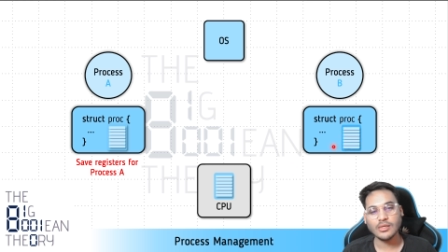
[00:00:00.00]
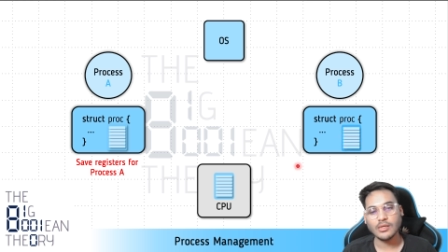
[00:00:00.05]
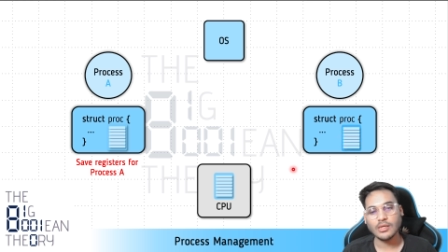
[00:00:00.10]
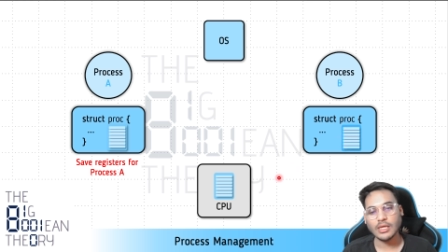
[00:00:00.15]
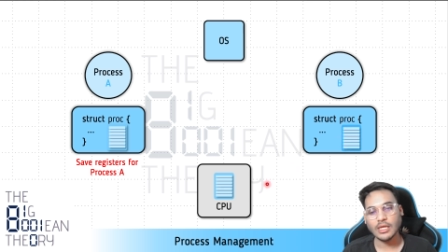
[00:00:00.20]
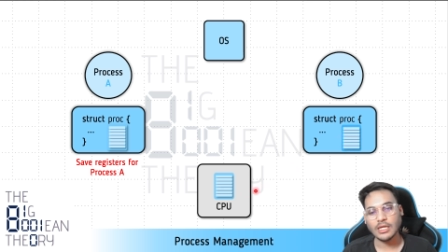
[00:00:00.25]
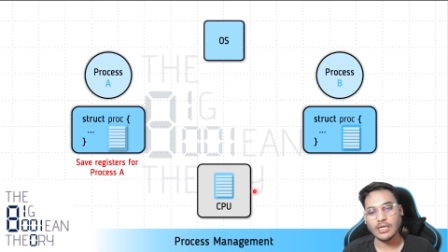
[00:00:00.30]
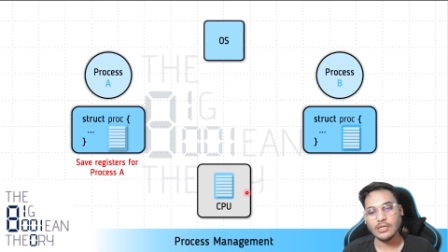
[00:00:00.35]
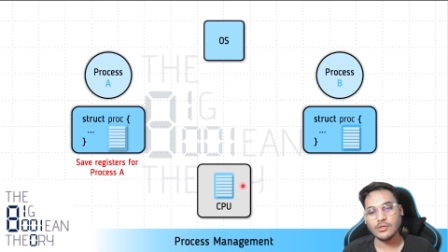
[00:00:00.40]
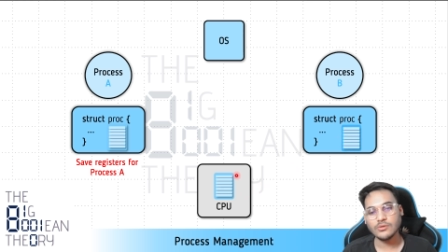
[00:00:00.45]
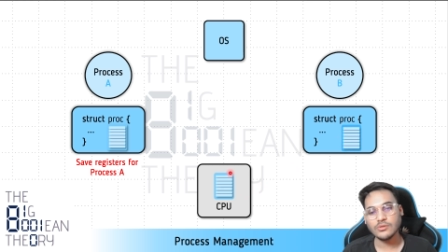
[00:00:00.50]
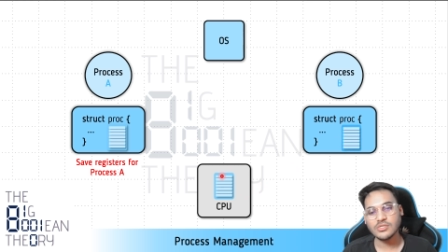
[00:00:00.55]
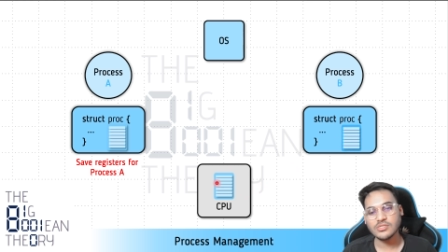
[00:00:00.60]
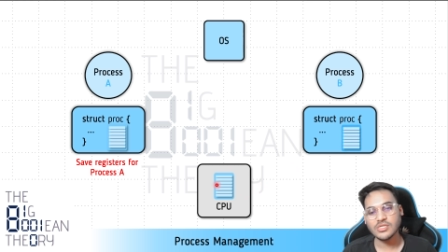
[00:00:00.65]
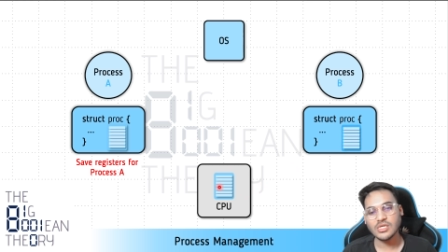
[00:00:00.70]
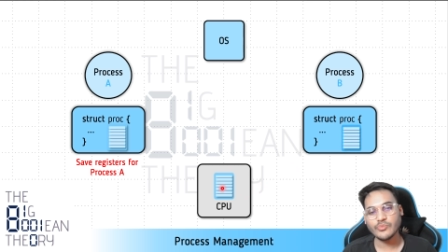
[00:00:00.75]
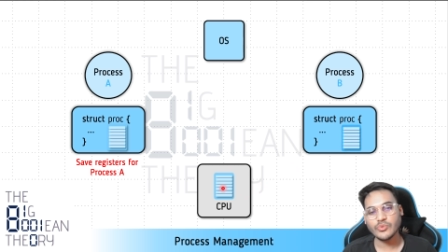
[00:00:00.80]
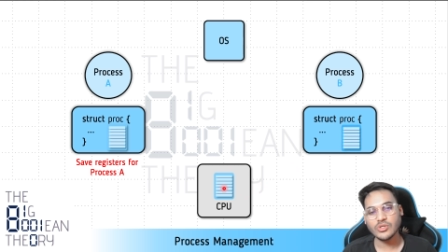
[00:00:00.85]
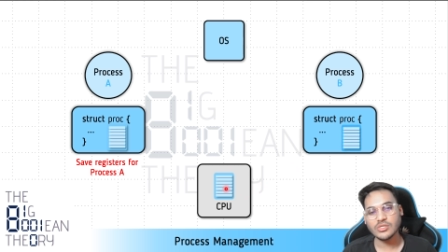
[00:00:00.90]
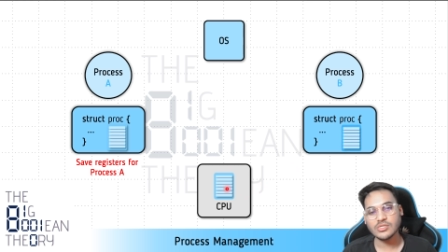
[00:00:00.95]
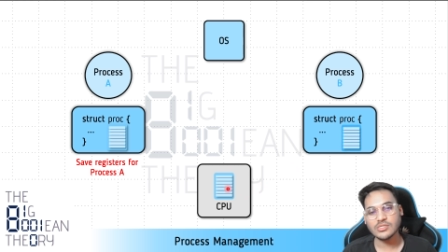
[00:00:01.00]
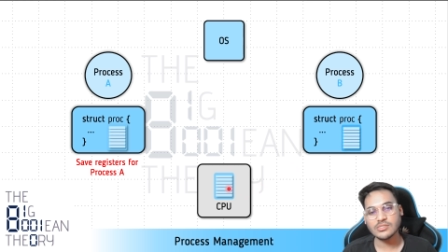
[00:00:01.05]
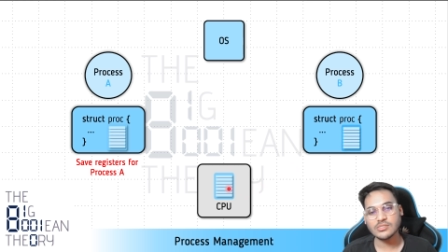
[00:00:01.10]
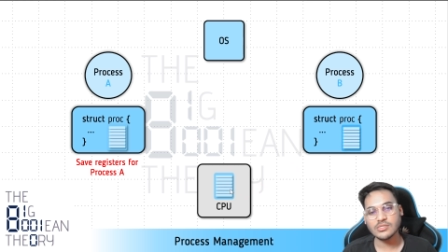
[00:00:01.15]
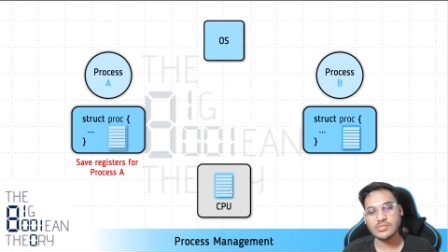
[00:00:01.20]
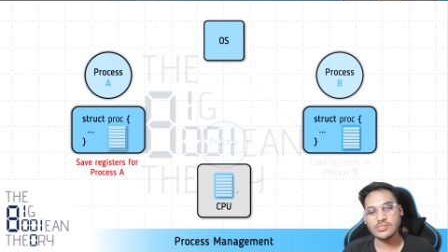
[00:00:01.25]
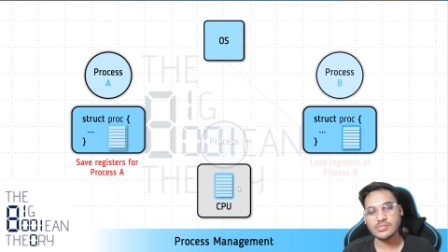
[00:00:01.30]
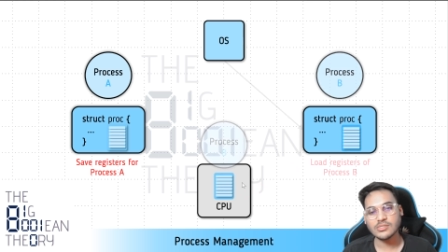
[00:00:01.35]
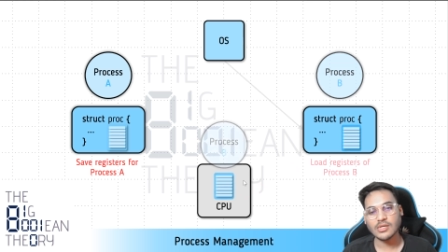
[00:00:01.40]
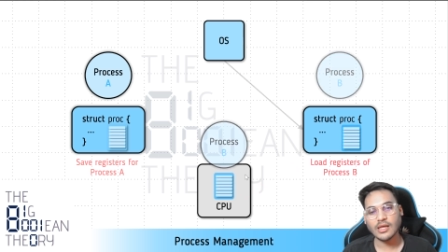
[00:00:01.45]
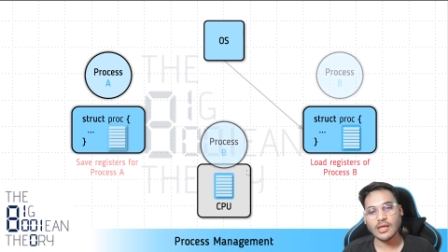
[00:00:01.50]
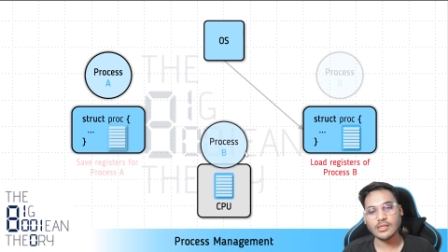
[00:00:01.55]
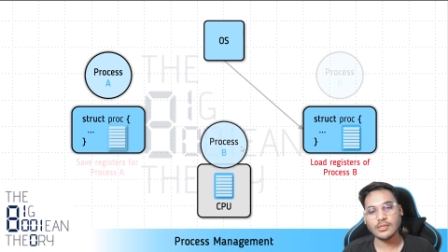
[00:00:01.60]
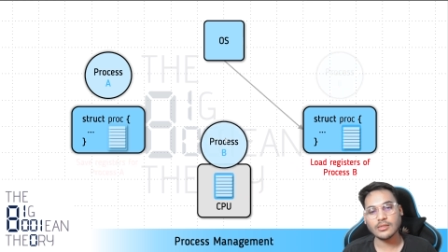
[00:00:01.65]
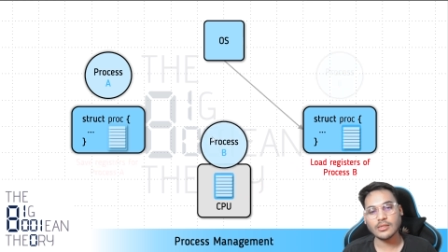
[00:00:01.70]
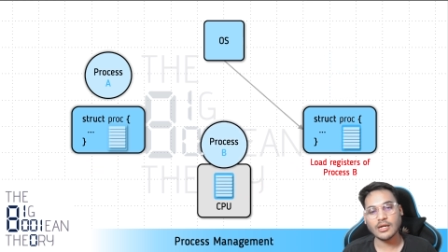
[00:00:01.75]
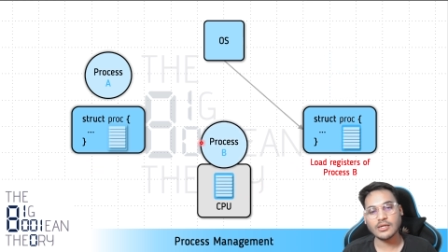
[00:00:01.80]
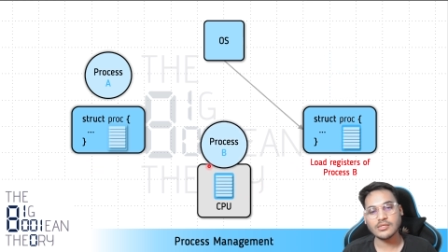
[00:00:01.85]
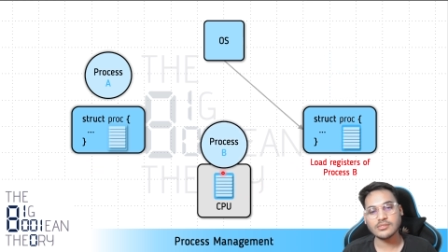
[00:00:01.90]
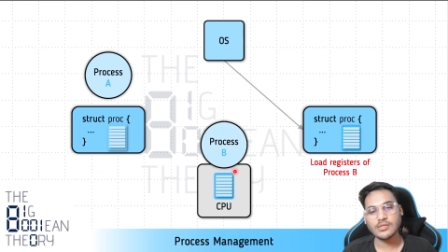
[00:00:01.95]
into the CP registers, and
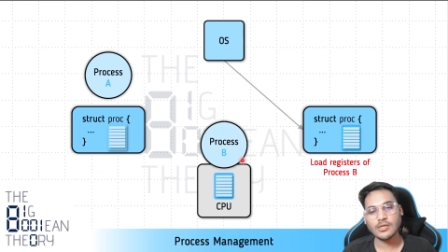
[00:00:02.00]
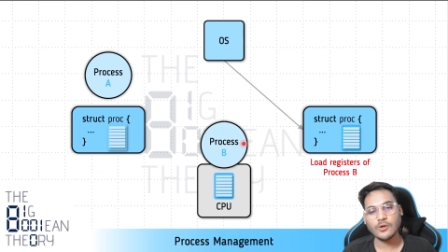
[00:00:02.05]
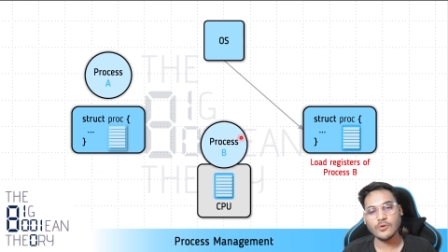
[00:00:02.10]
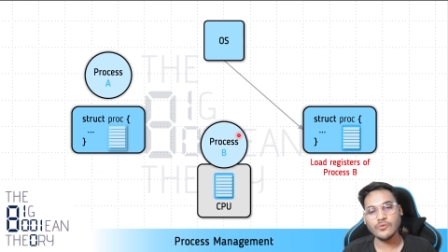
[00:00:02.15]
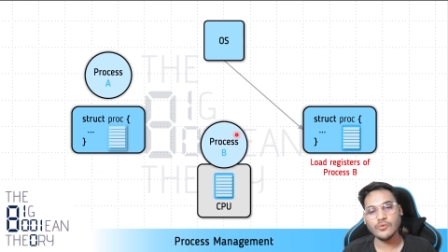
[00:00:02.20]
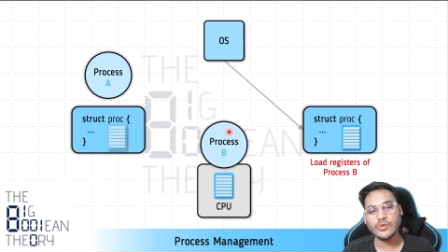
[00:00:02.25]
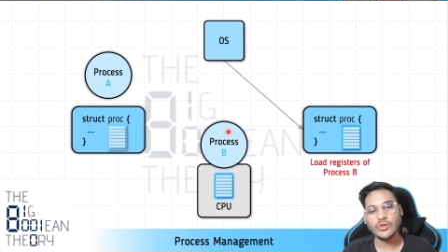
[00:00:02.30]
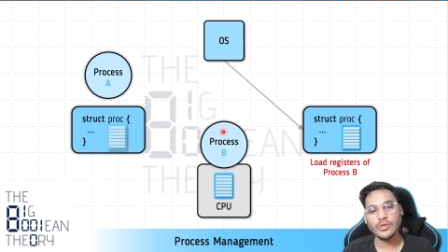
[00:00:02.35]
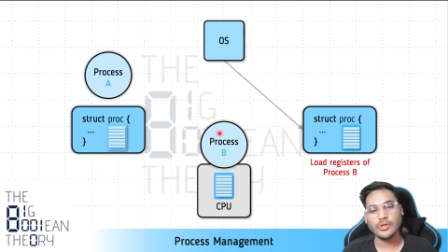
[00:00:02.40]
that is how